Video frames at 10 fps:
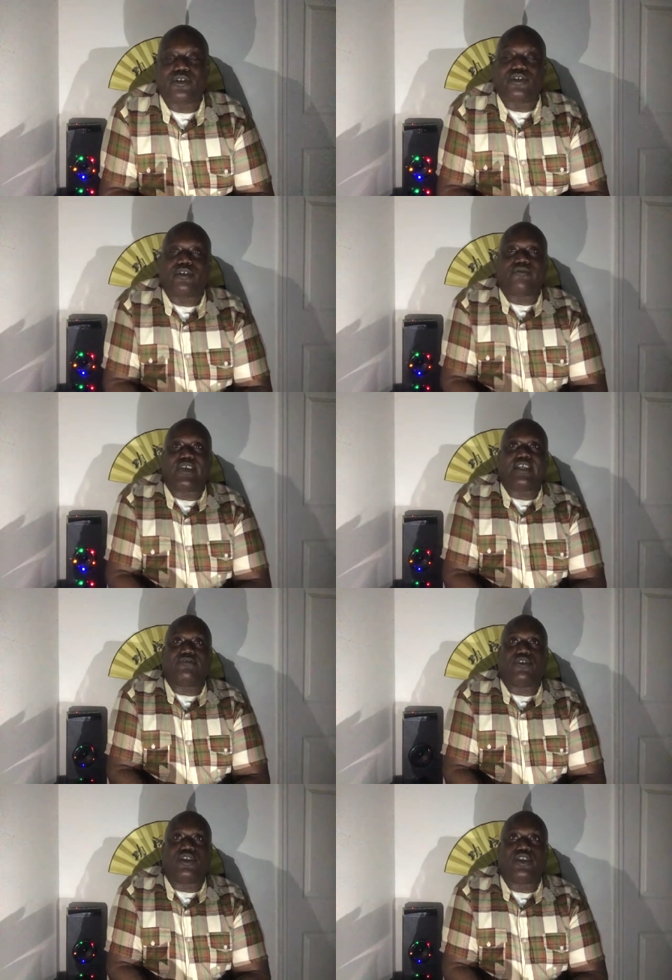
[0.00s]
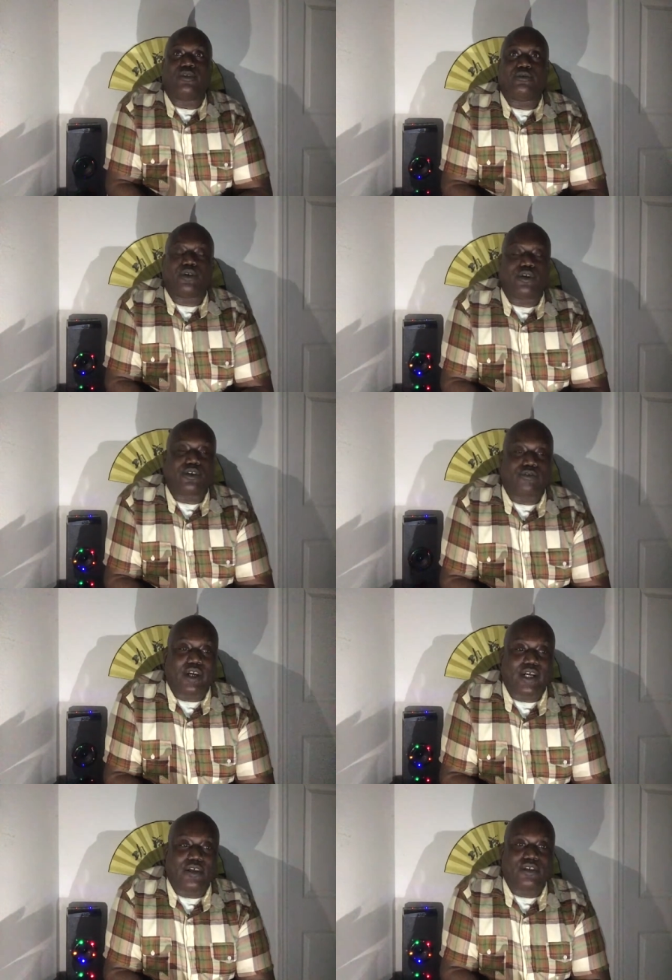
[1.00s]
till your face falls on the
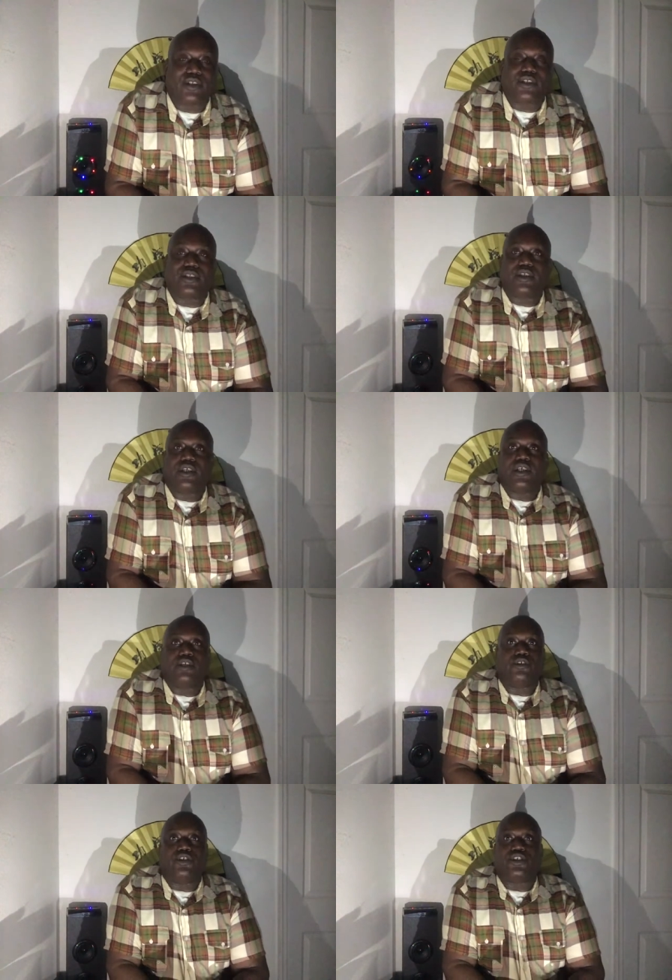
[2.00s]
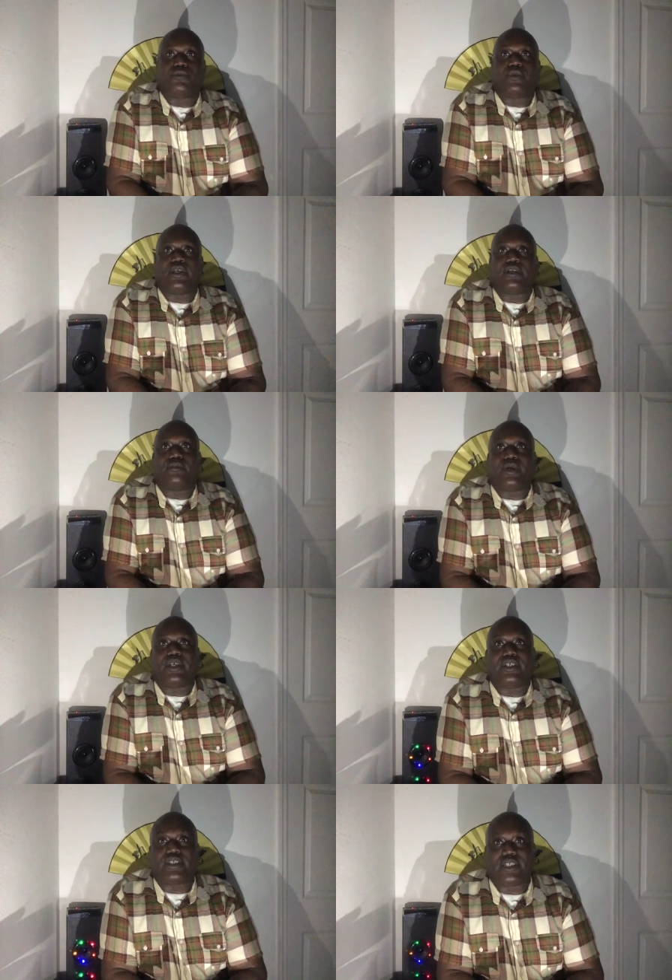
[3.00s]
ground and you disappear by
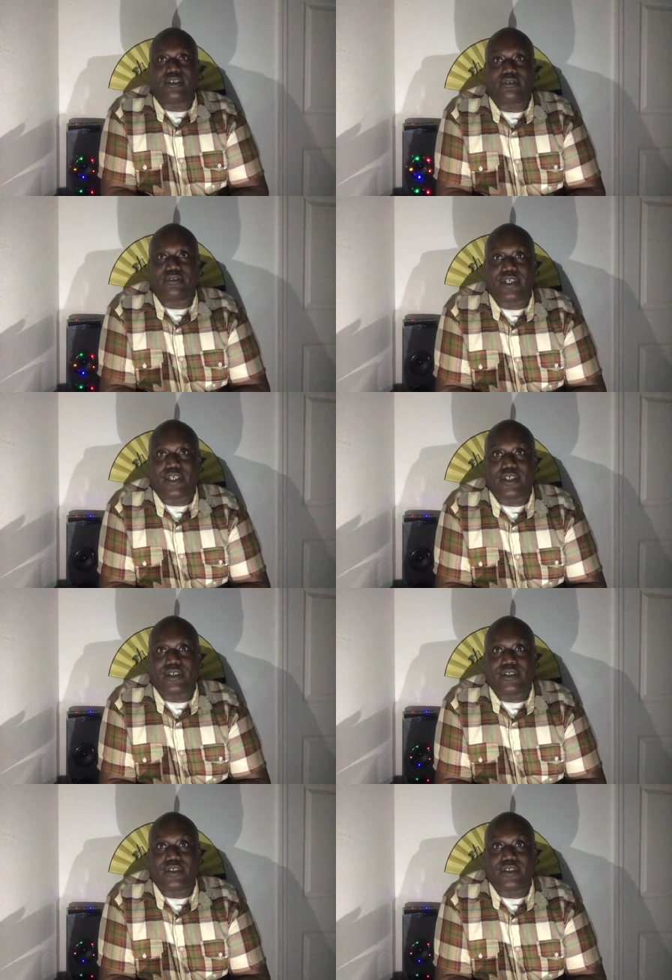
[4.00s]
yourself. Hey,